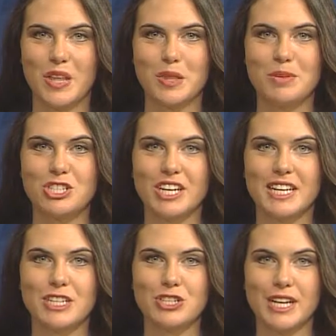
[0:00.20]
The
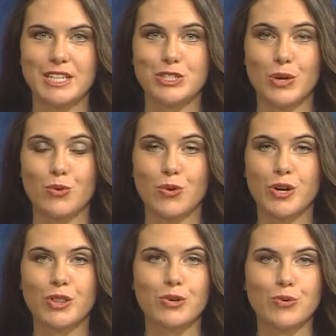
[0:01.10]
Michigan Adjutant General
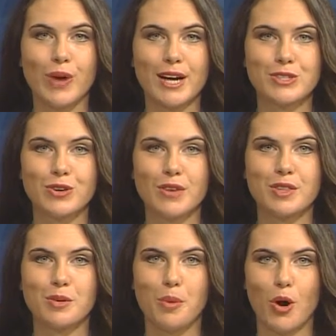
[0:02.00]
and the Director
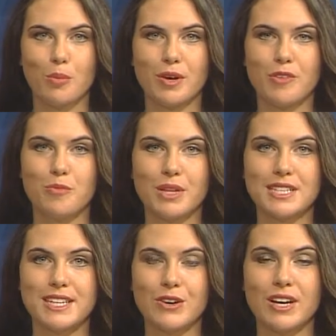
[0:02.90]
of the Department of
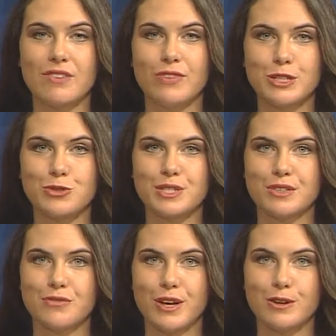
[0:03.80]
Military and Veterans
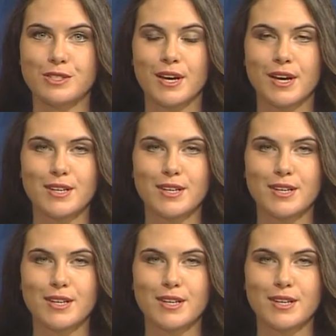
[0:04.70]
Affairs